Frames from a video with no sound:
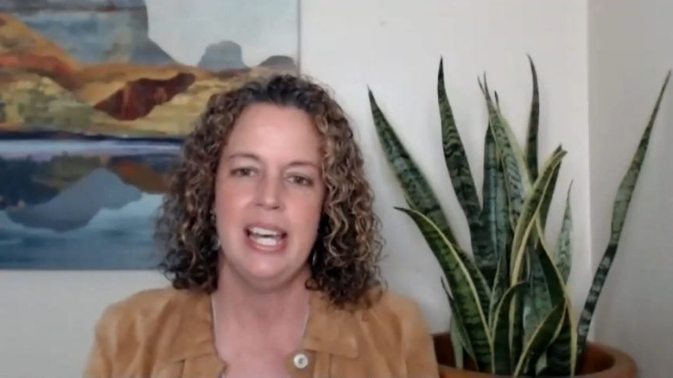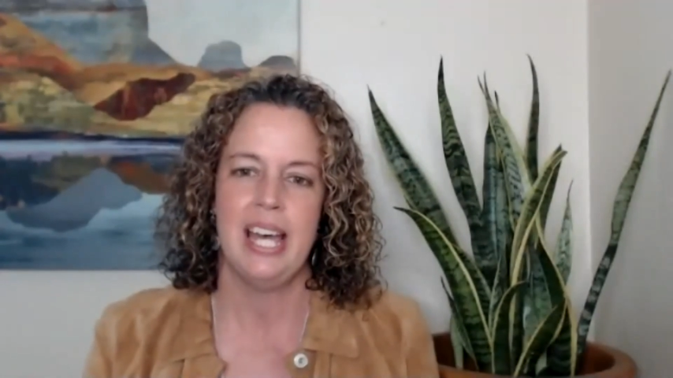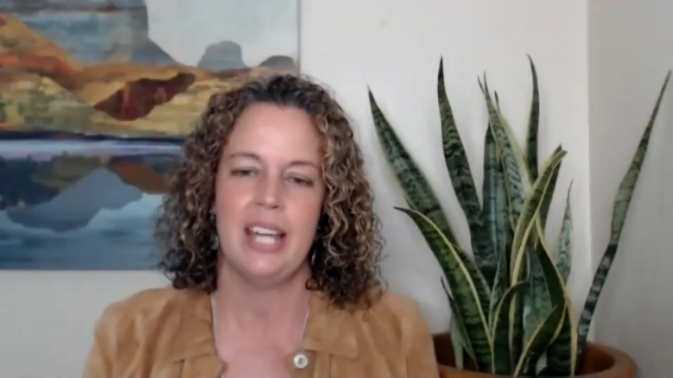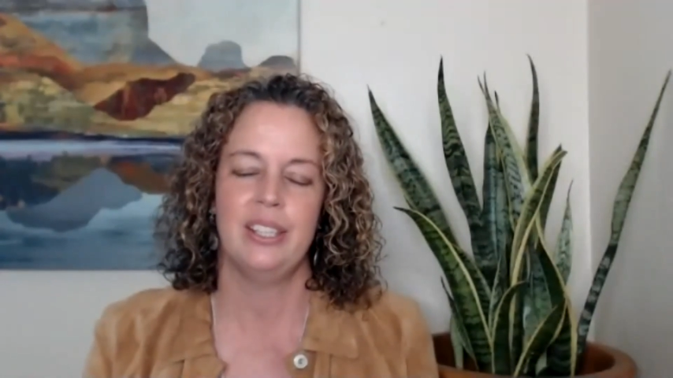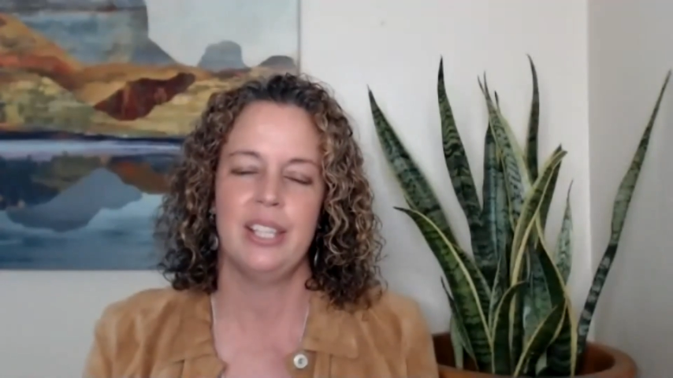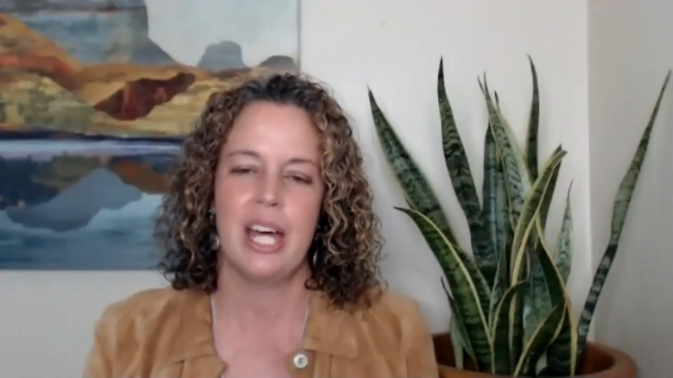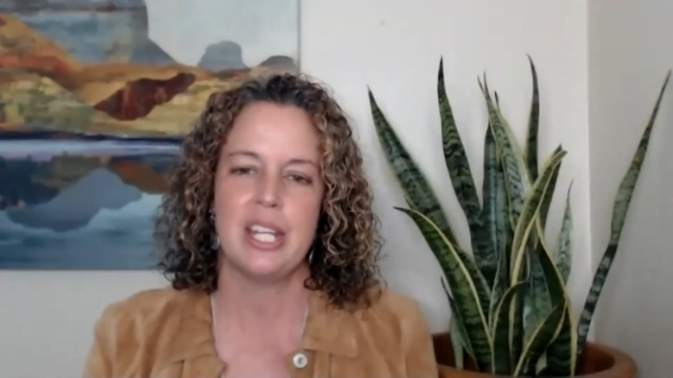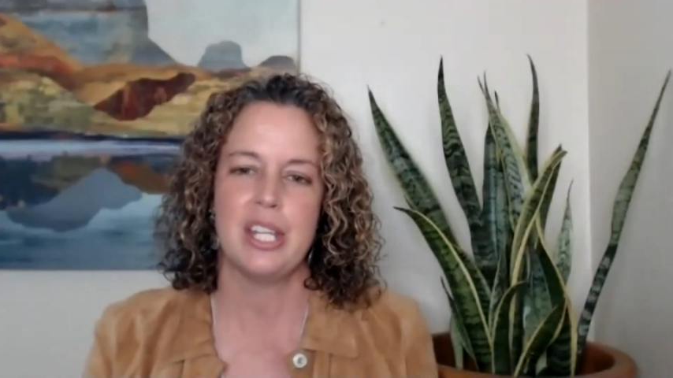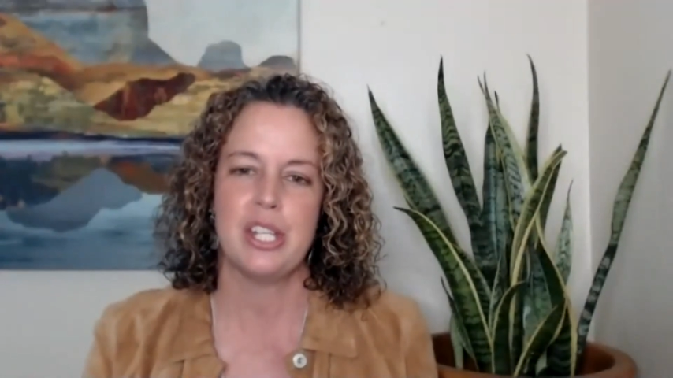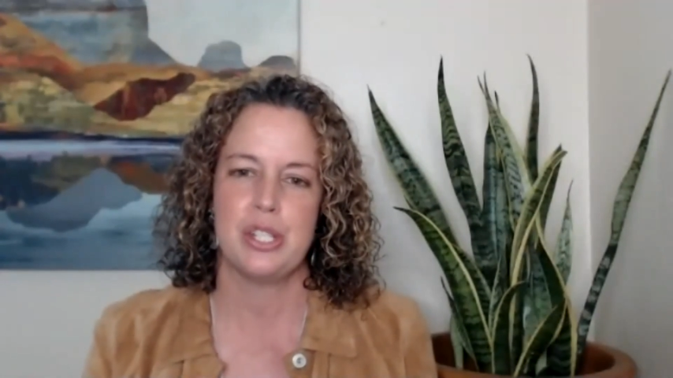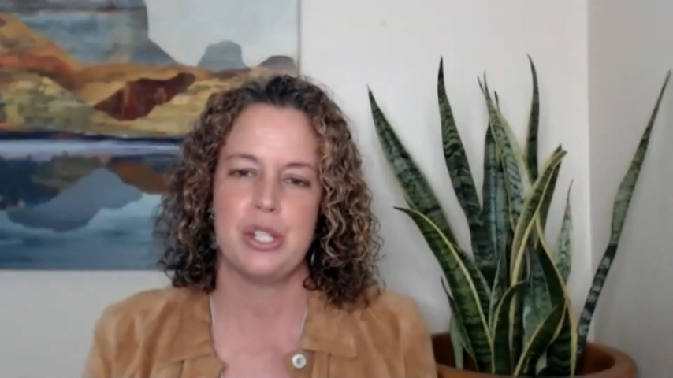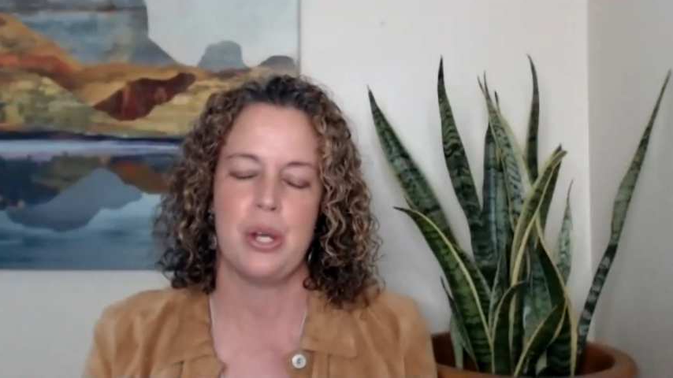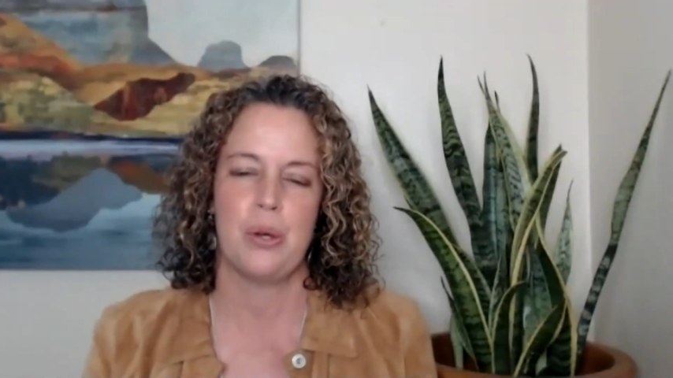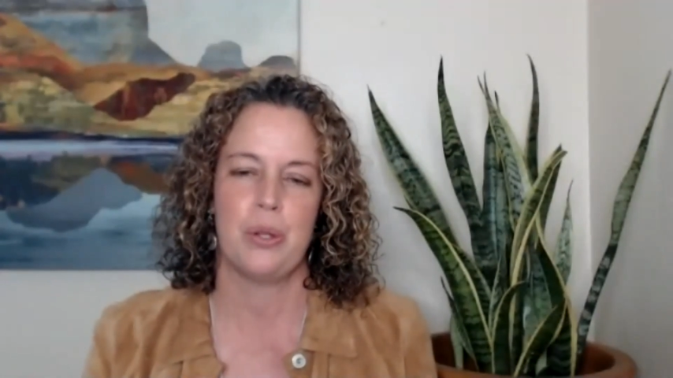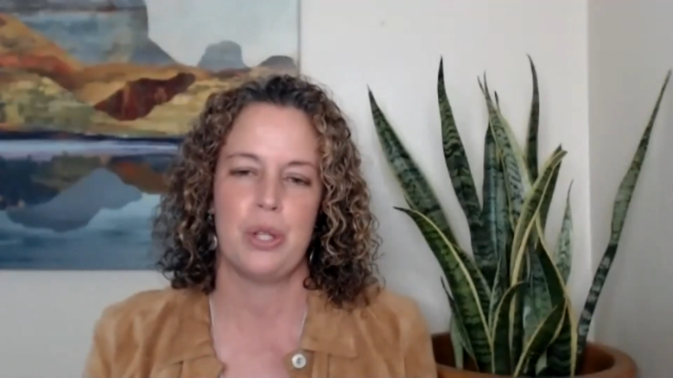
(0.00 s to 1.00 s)
and let us
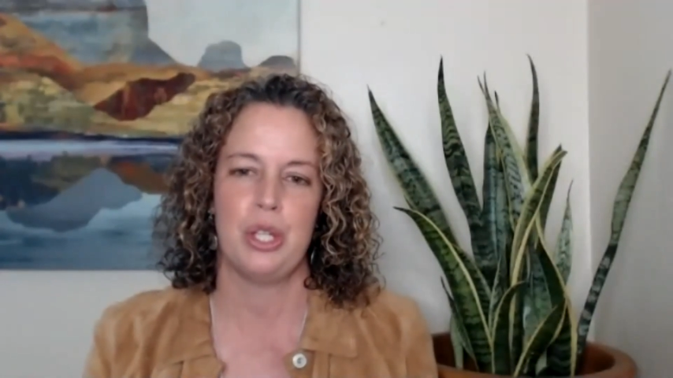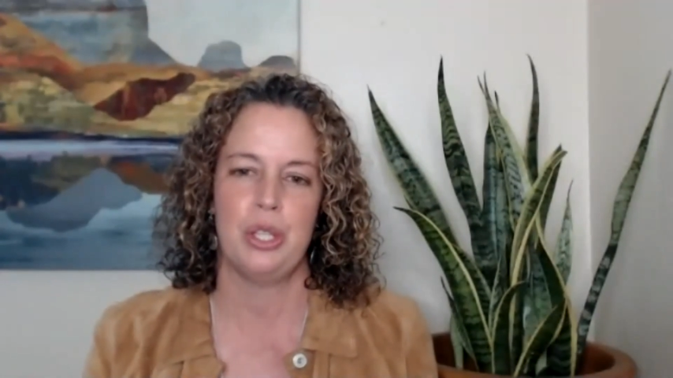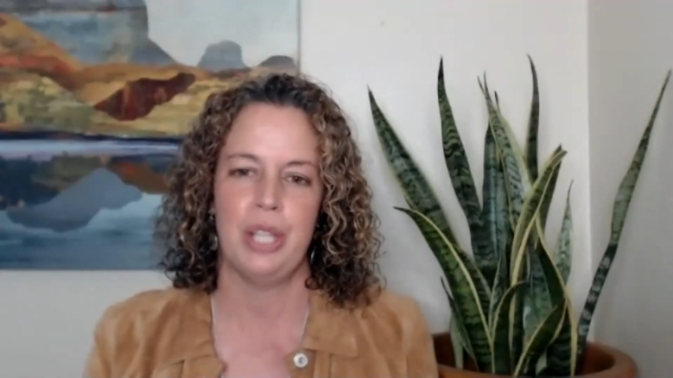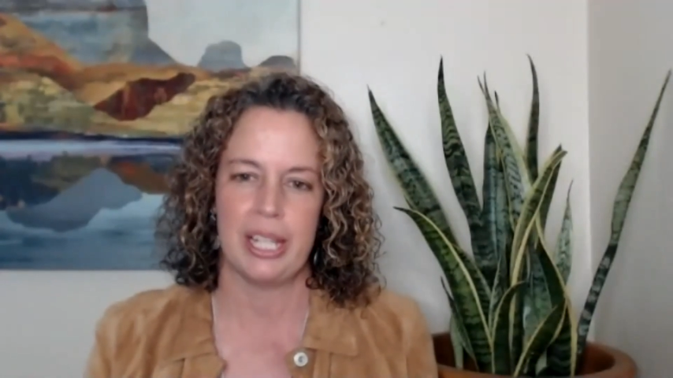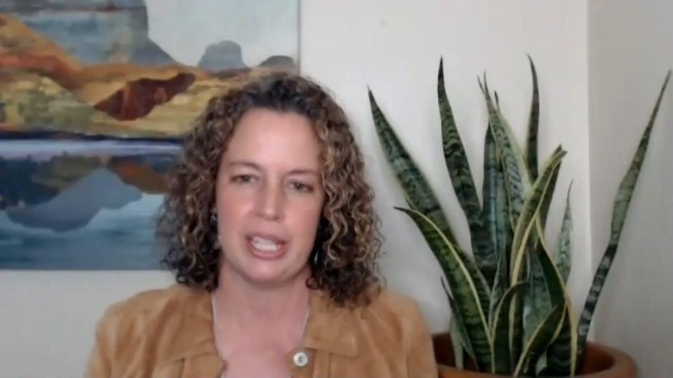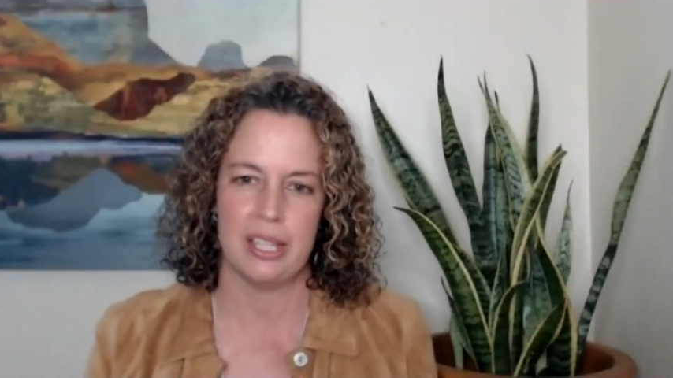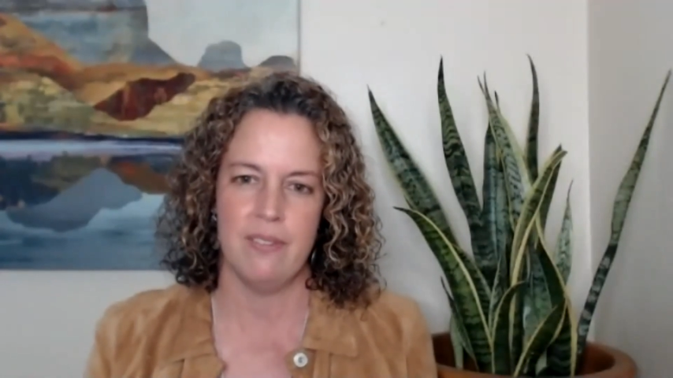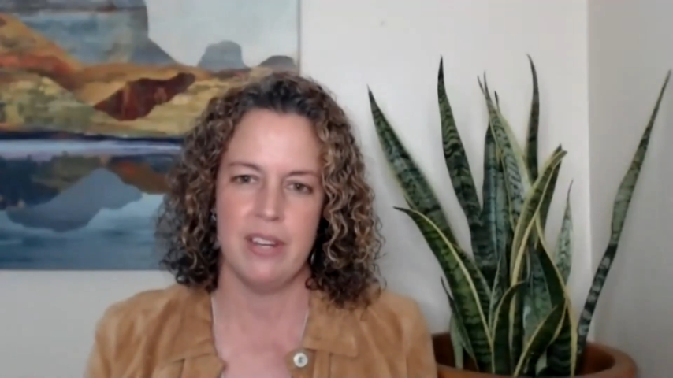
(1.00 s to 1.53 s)
know that you'd like the